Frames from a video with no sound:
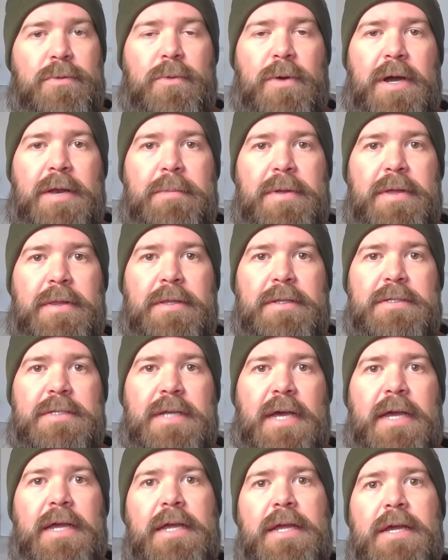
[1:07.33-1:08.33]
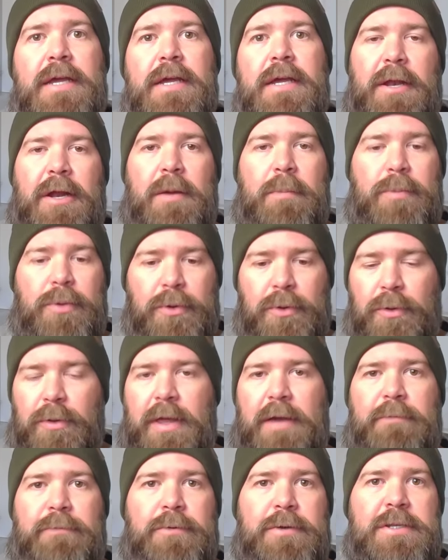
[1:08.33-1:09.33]
with one meal a day. And I put all
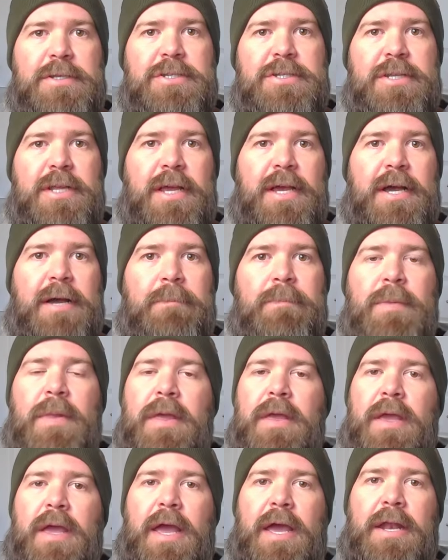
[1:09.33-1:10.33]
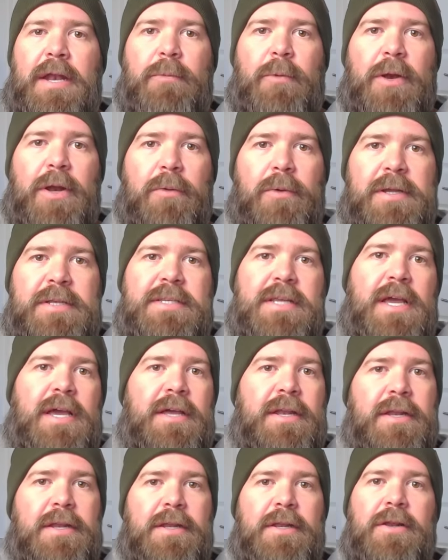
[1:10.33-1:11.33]
that footage down. And when I went to
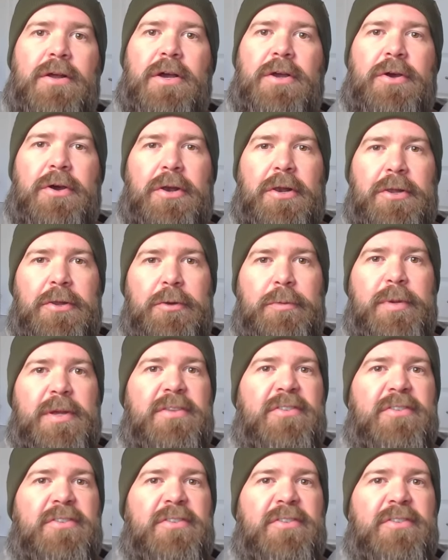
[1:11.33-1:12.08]
edit it, I got a little